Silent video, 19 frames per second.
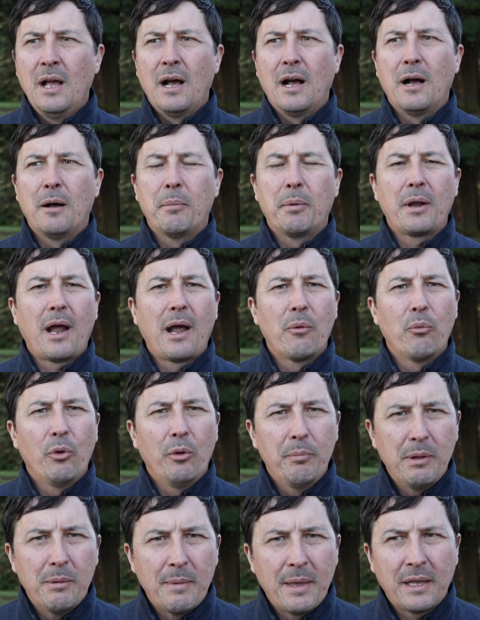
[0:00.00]
Uh, but I will
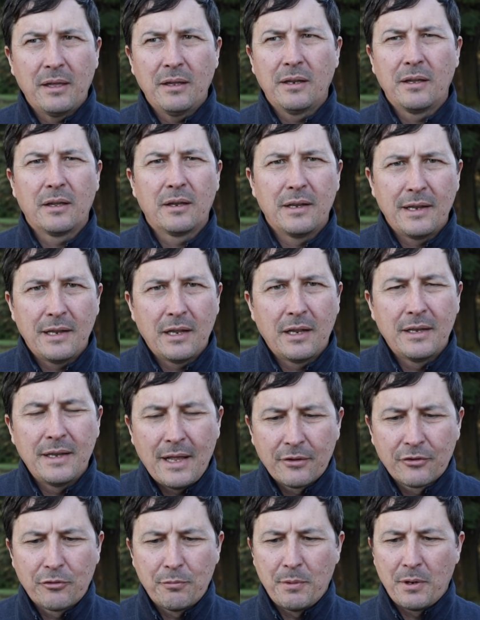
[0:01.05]
be making an
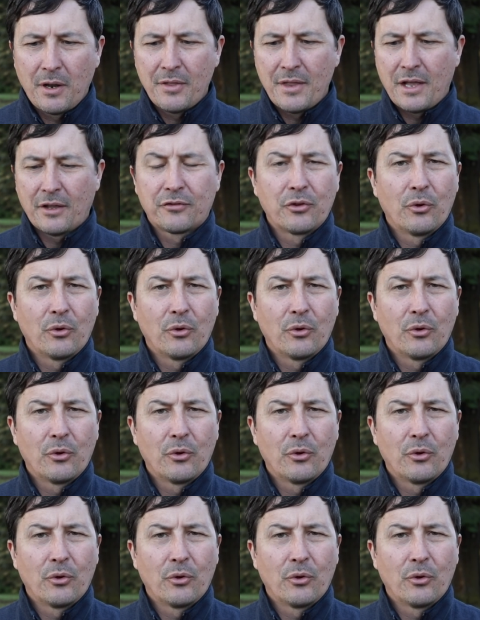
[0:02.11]
announcement on that.